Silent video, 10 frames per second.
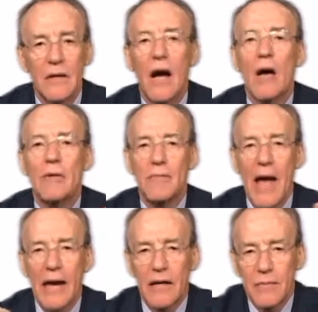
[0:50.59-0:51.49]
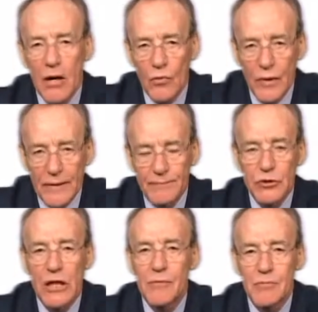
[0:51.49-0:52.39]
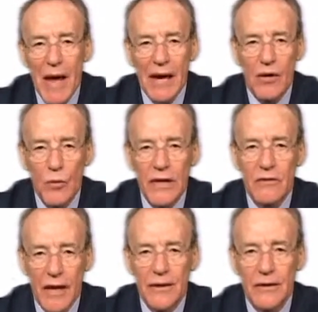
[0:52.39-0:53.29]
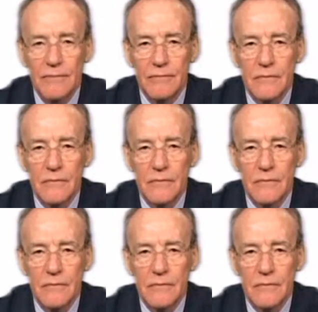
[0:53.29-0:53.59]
I'll be back in about a week. She comes back a week later,